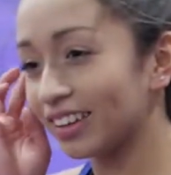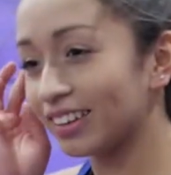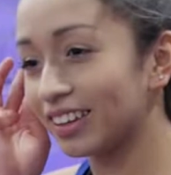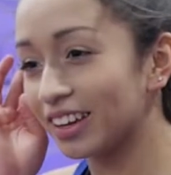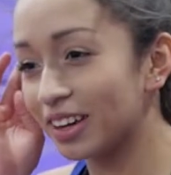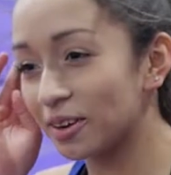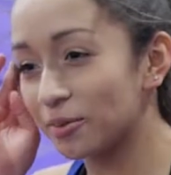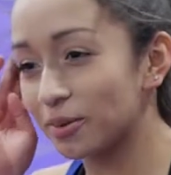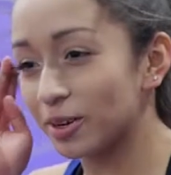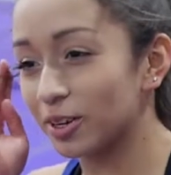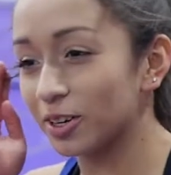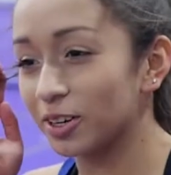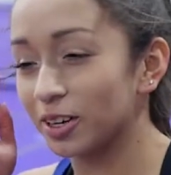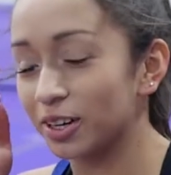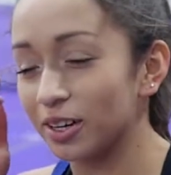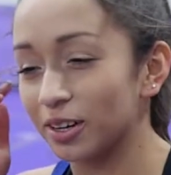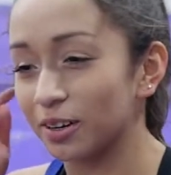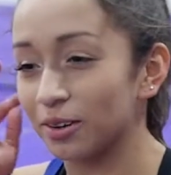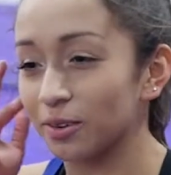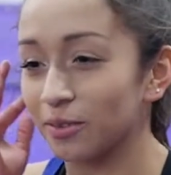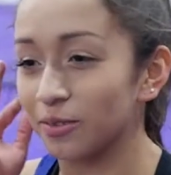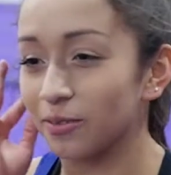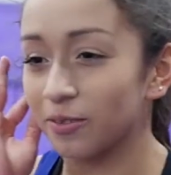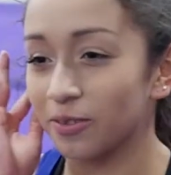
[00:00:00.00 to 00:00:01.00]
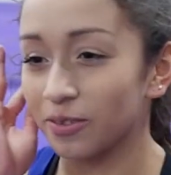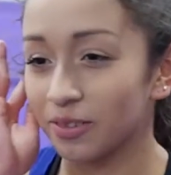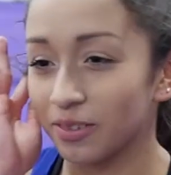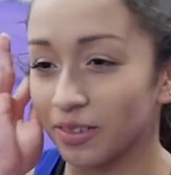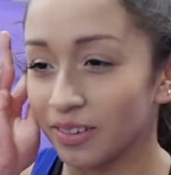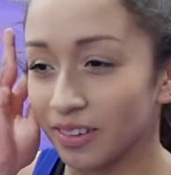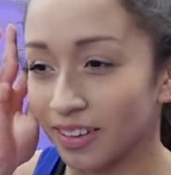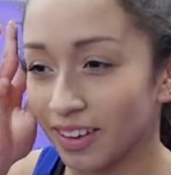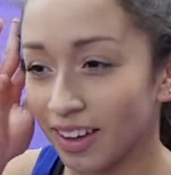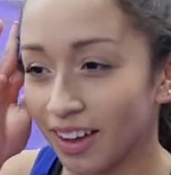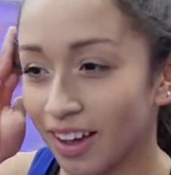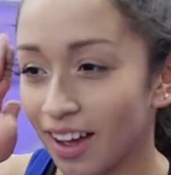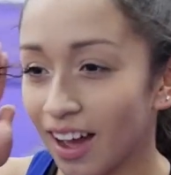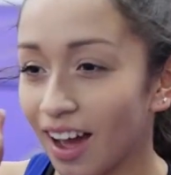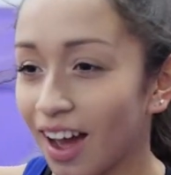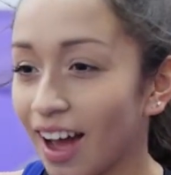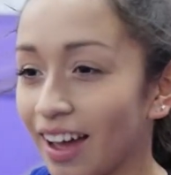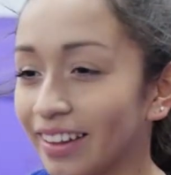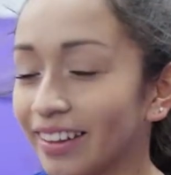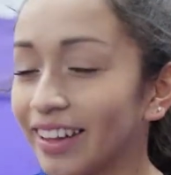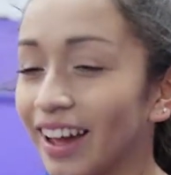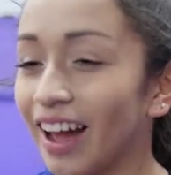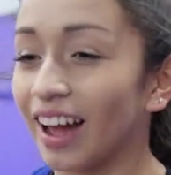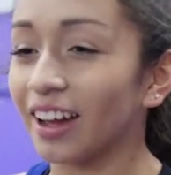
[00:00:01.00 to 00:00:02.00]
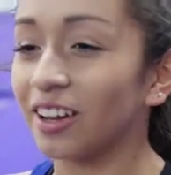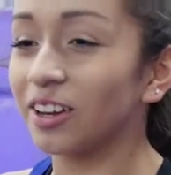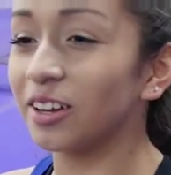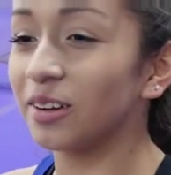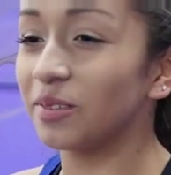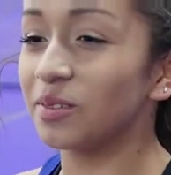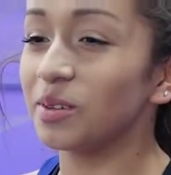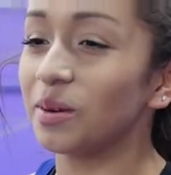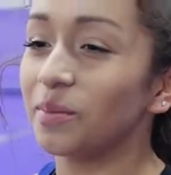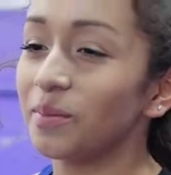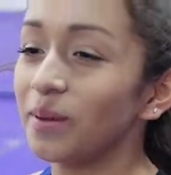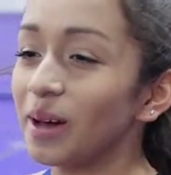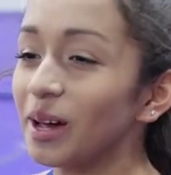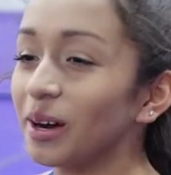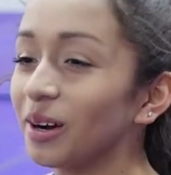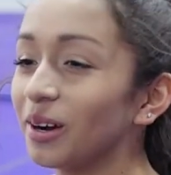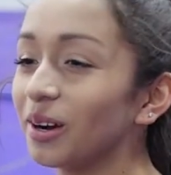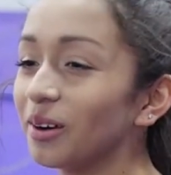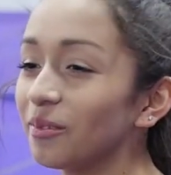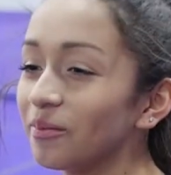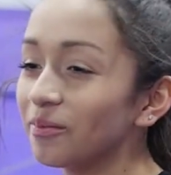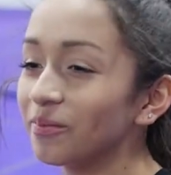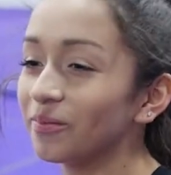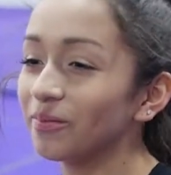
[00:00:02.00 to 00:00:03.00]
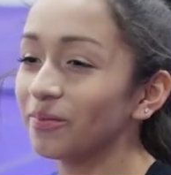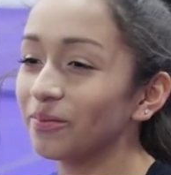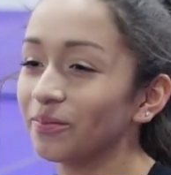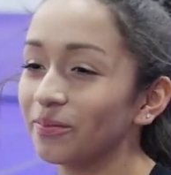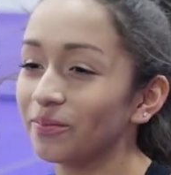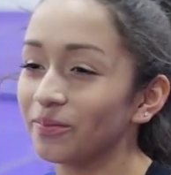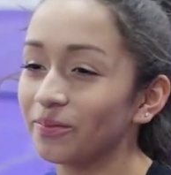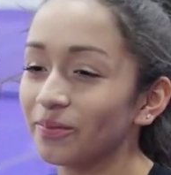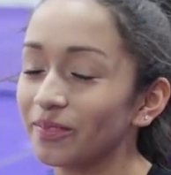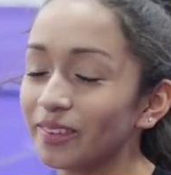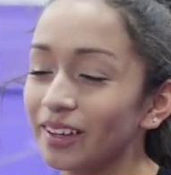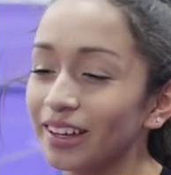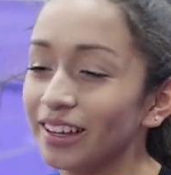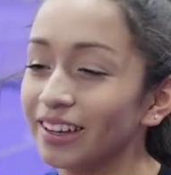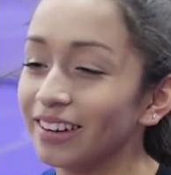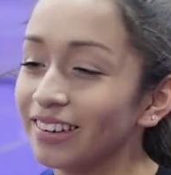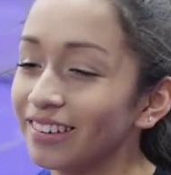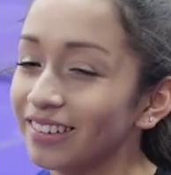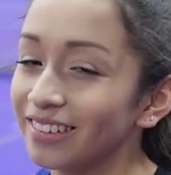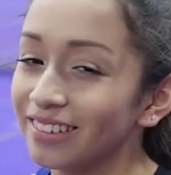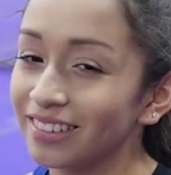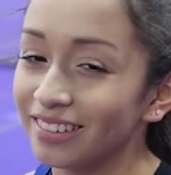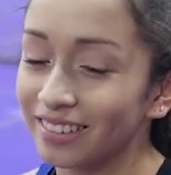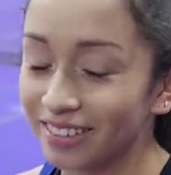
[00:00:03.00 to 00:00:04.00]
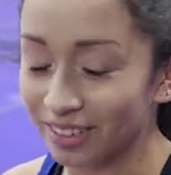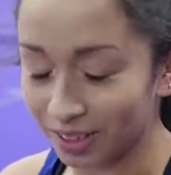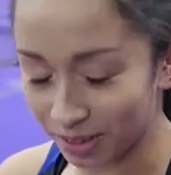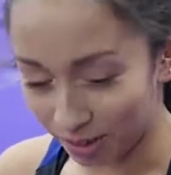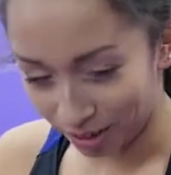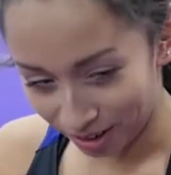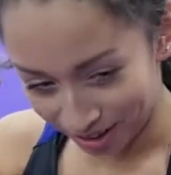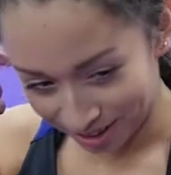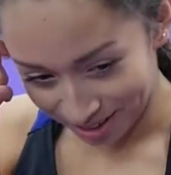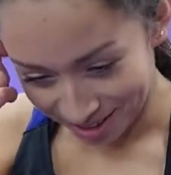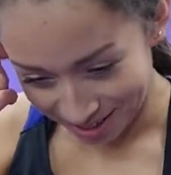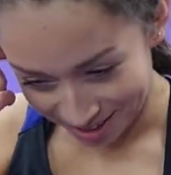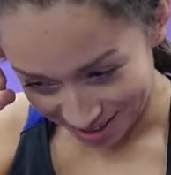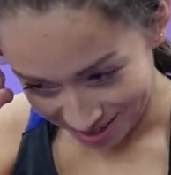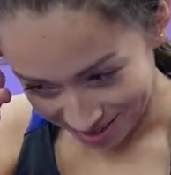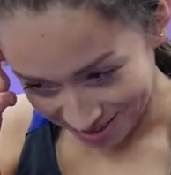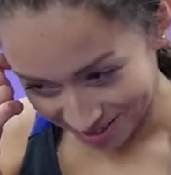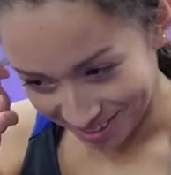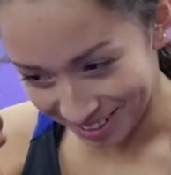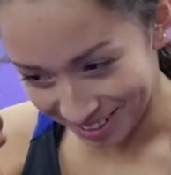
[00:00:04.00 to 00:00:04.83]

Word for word: think we could have. I think I could have done better, and a lot of stuff.